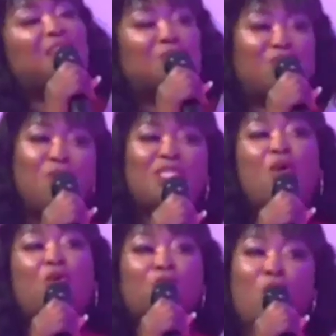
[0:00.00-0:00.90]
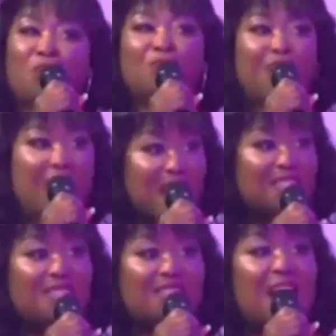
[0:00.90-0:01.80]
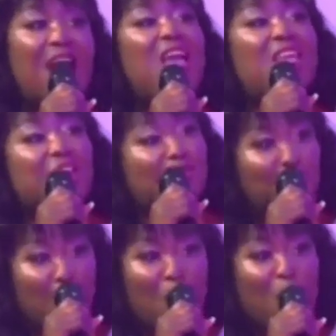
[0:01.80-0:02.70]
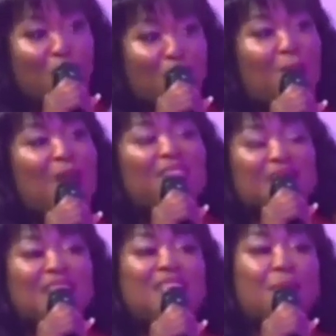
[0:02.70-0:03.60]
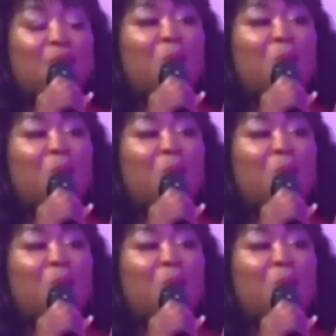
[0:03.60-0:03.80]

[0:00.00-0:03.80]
You know, Bisa was one of the artists that you do call Tamale that time.